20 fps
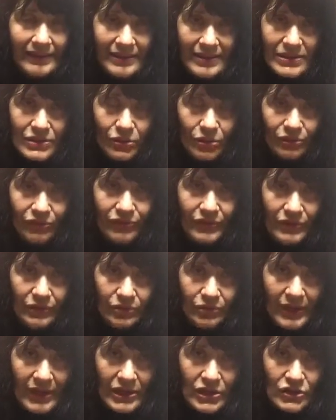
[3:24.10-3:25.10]
in this
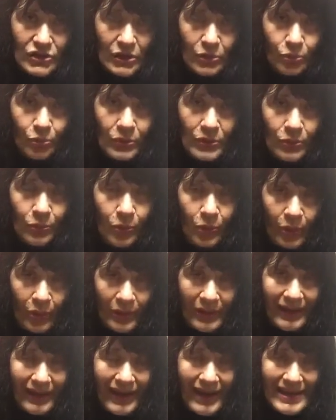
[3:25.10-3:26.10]
configuration, we
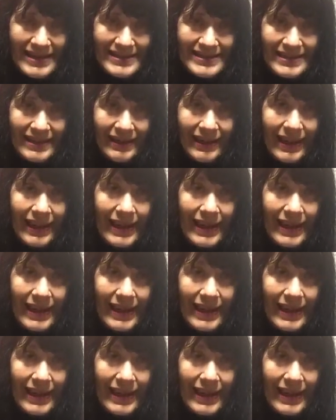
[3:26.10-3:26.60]
work as an